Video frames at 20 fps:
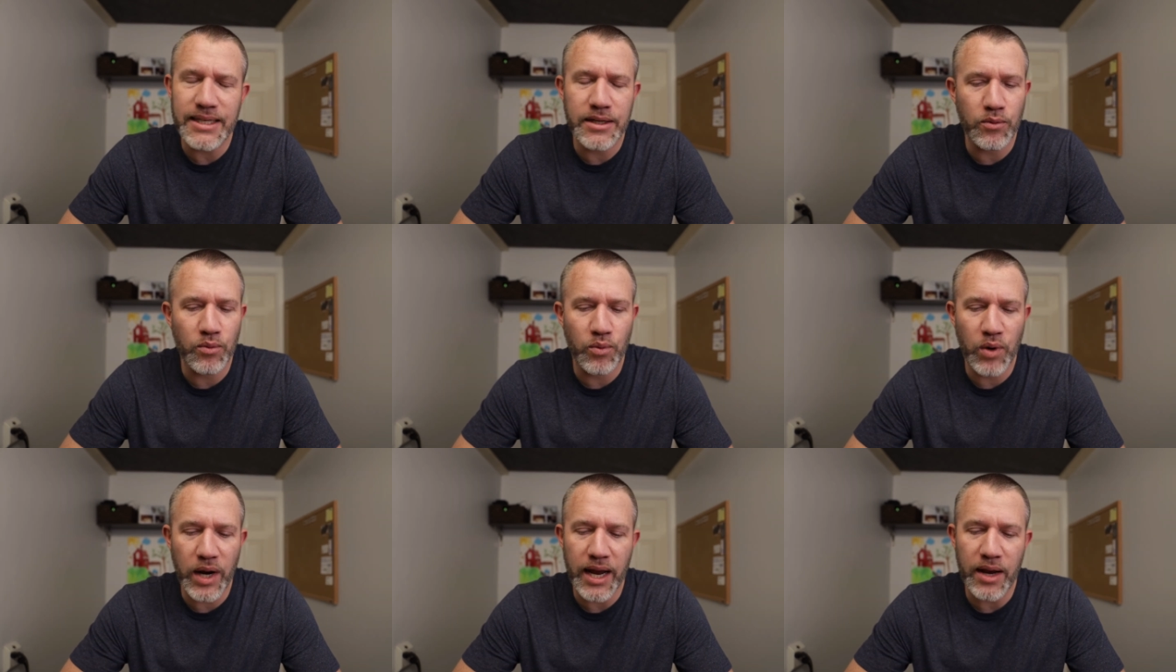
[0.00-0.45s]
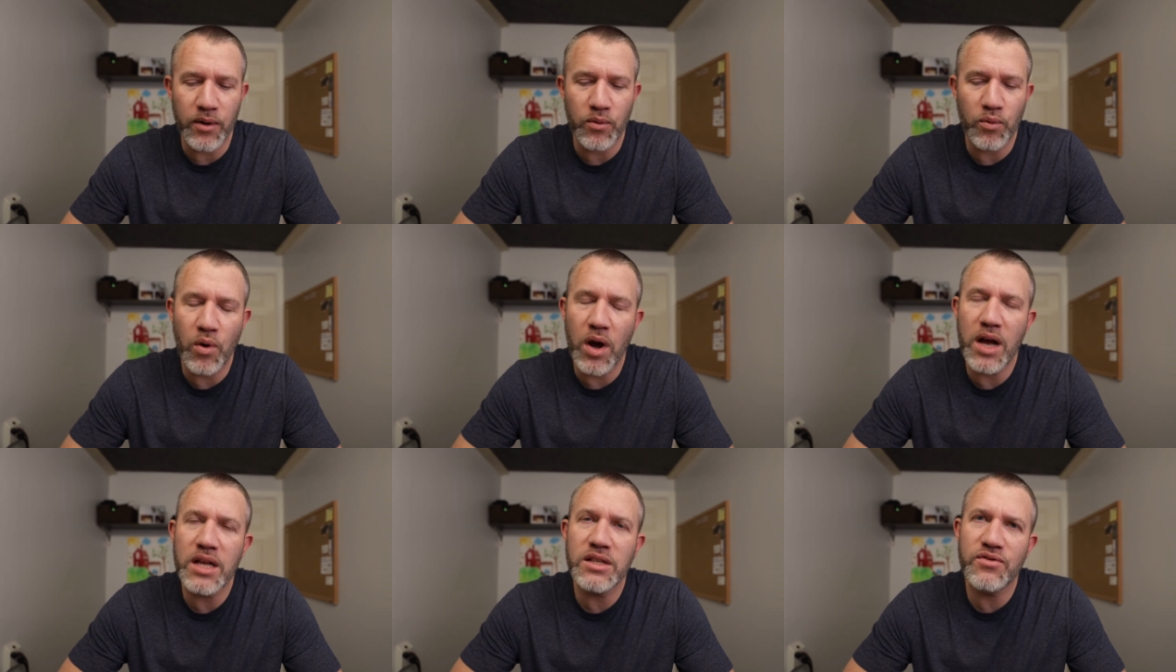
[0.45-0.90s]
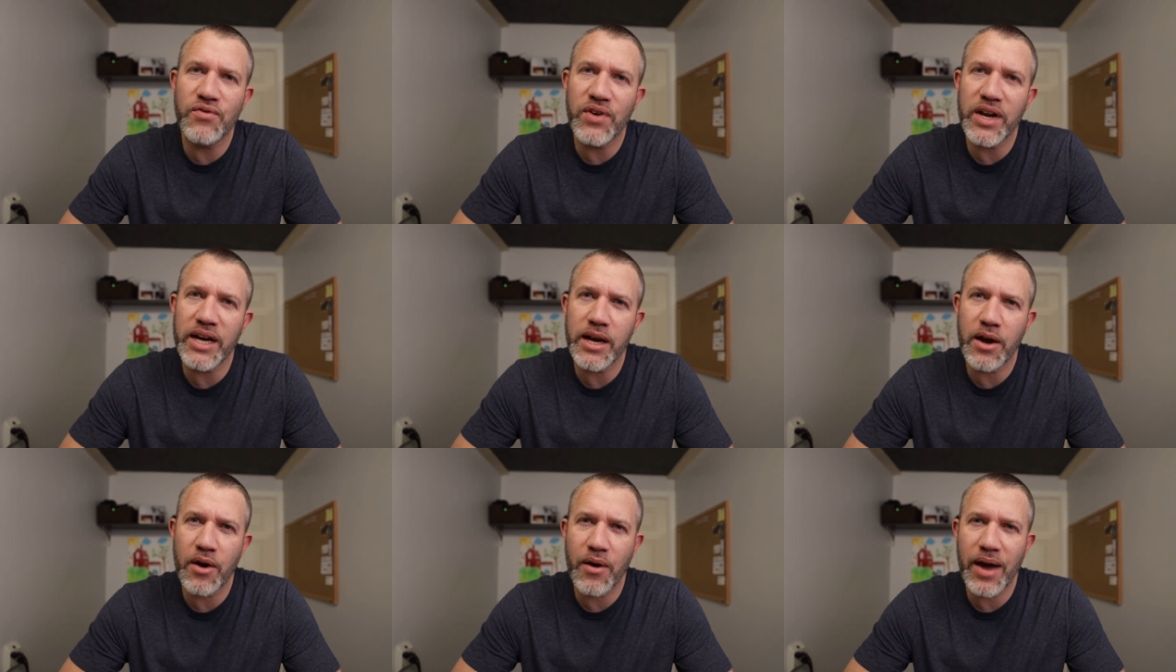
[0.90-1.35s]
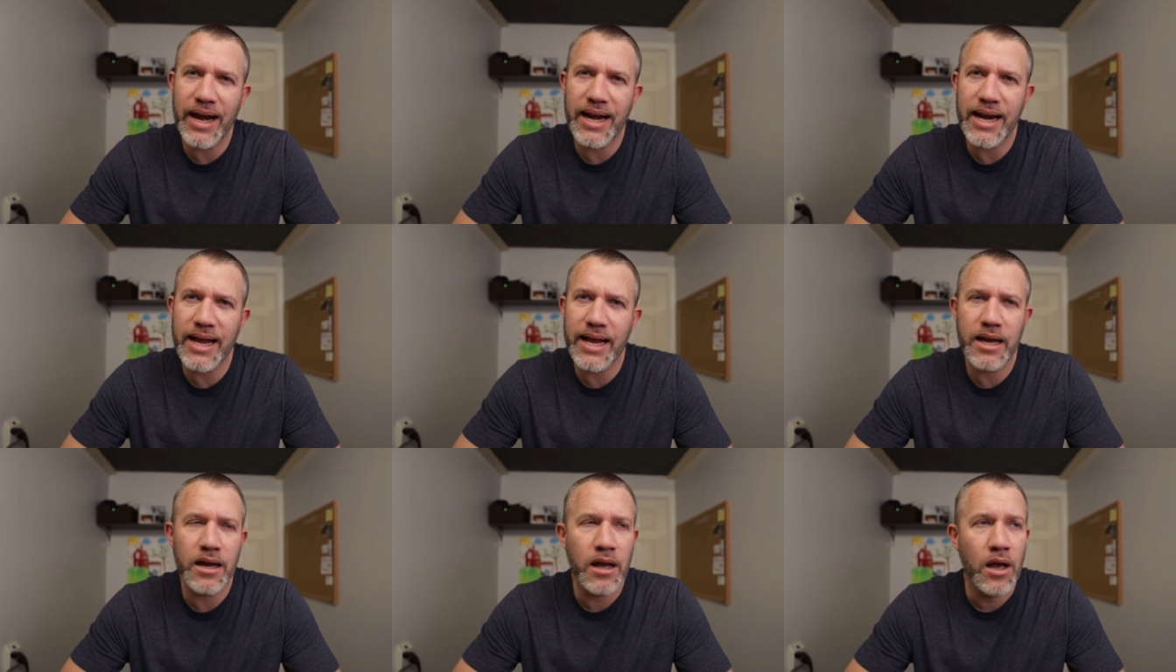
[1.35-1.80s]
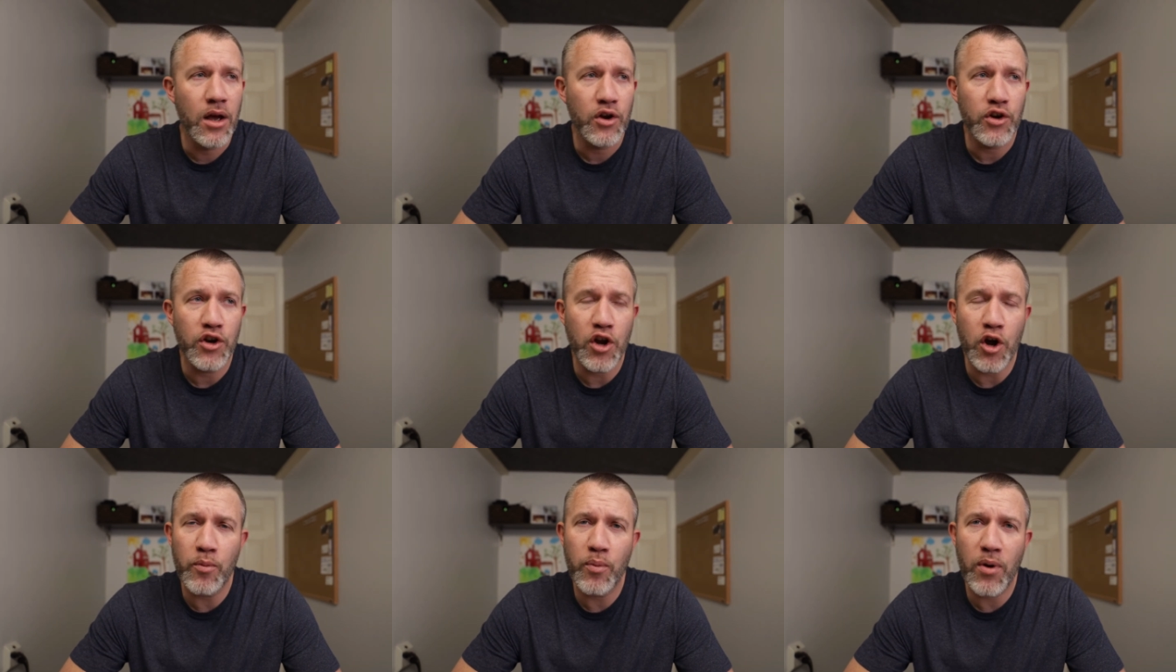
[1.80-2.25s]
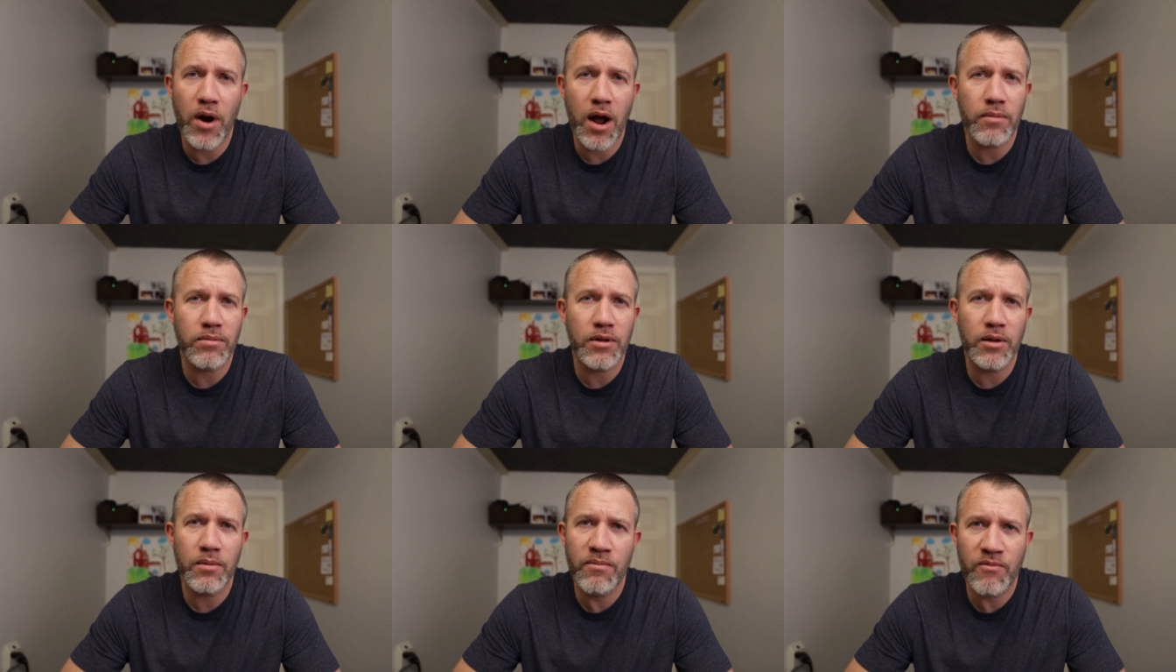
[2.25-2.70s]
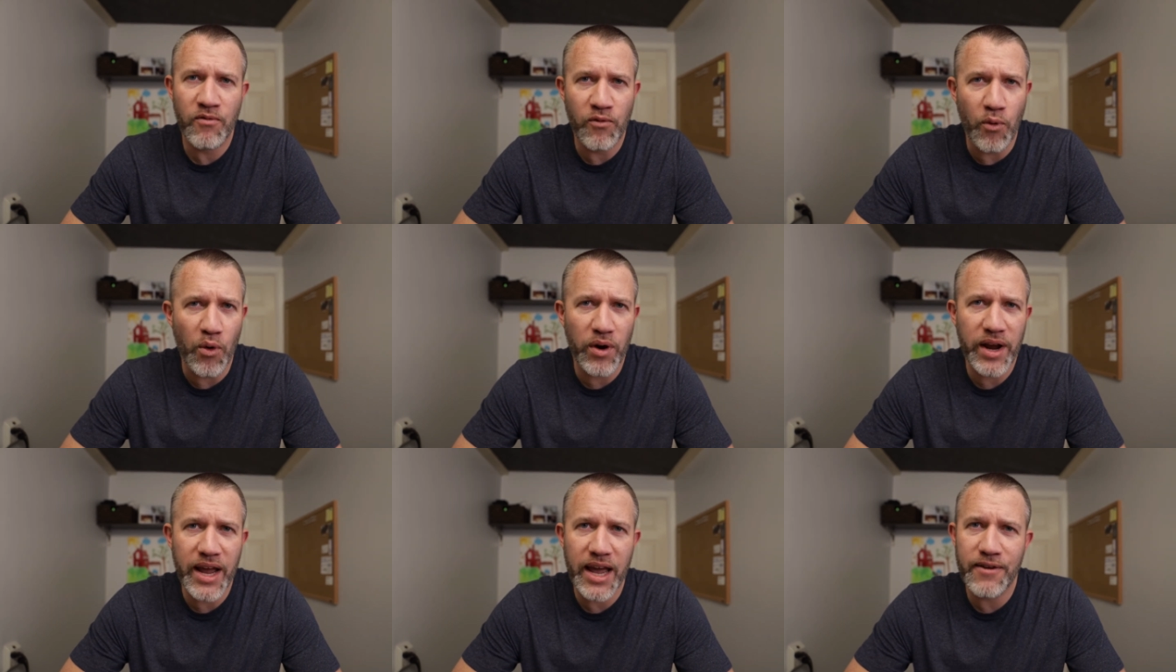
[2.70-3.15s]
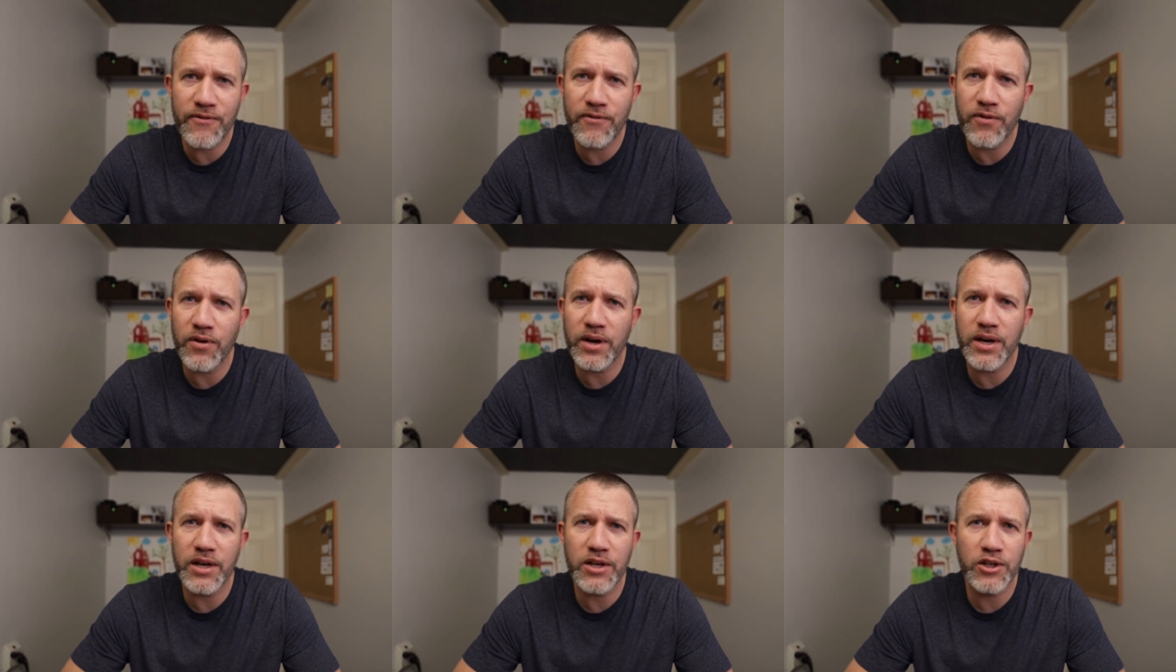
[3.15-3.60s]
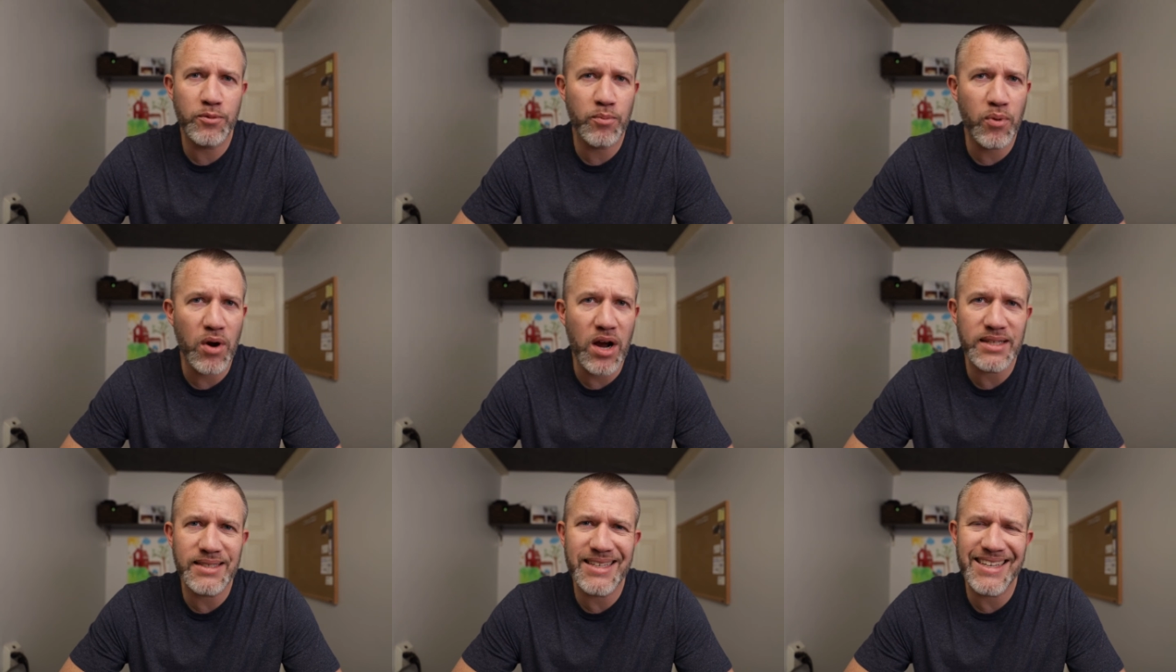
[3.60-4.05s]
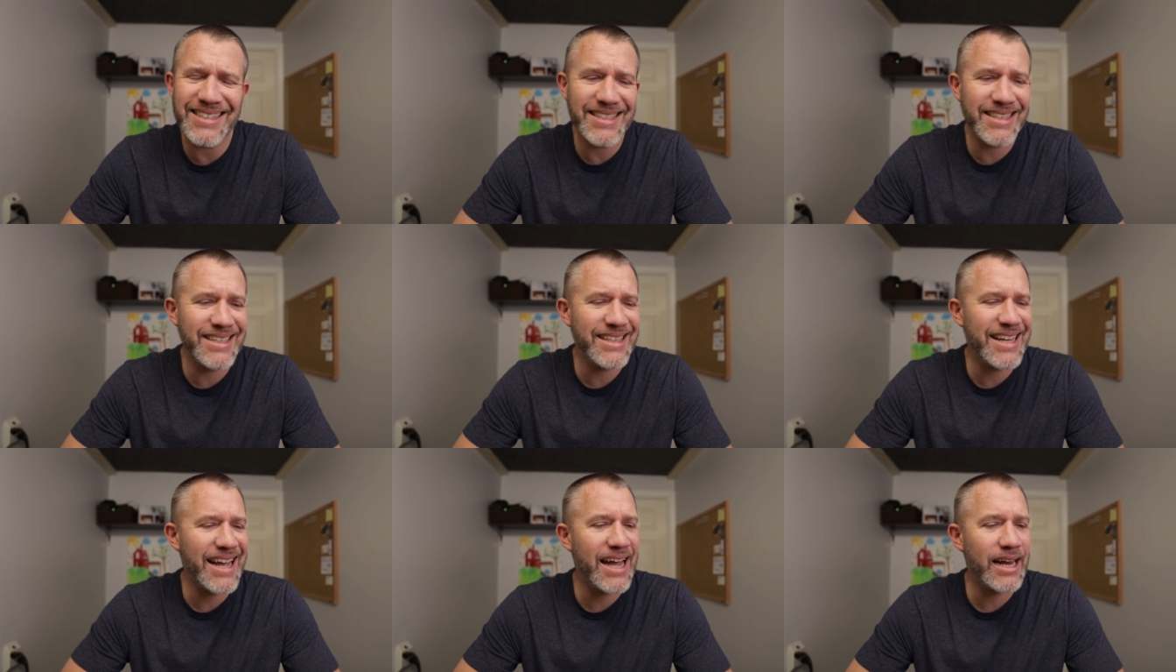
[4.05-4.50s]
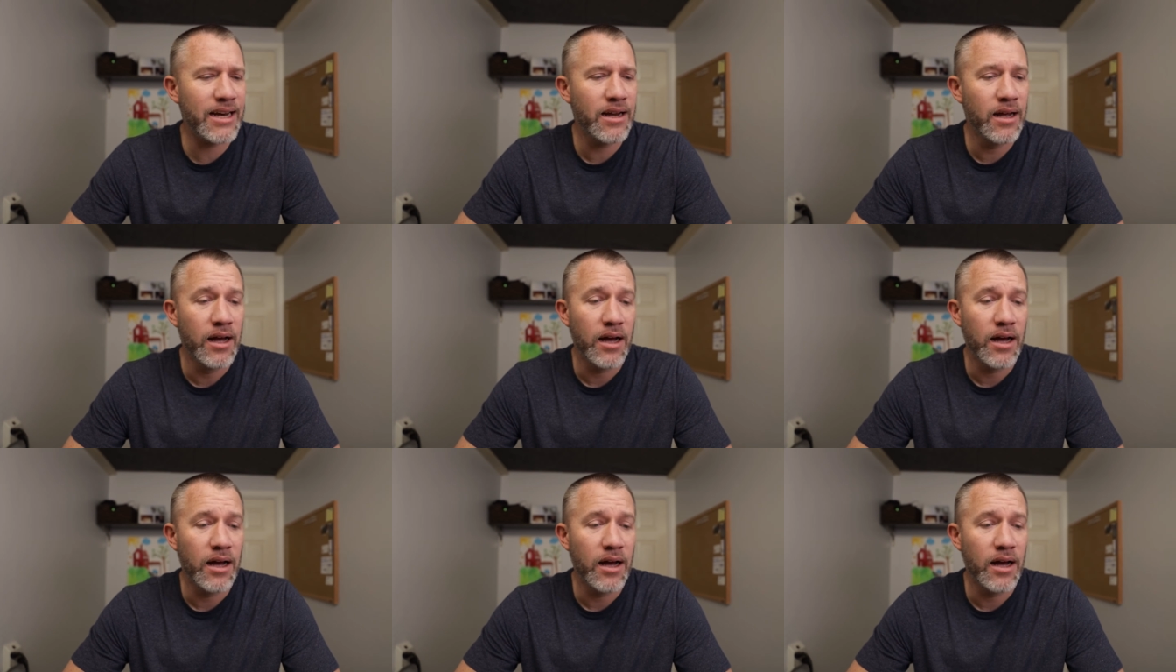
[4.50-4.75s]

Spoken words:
It runs video editing, no problem. 4K footage, processing that,